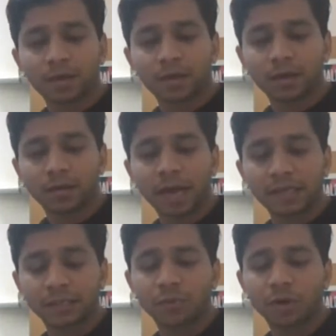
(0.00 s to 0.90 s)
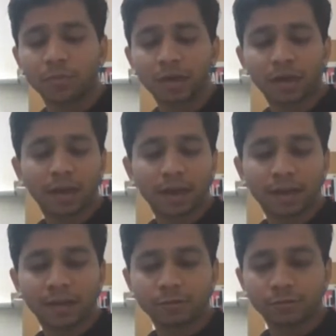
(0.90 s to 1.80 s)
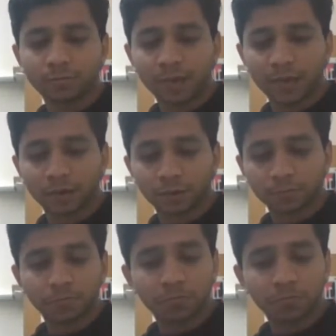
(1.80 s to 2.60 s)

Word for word: uh, IIT Bombay. And like, you know,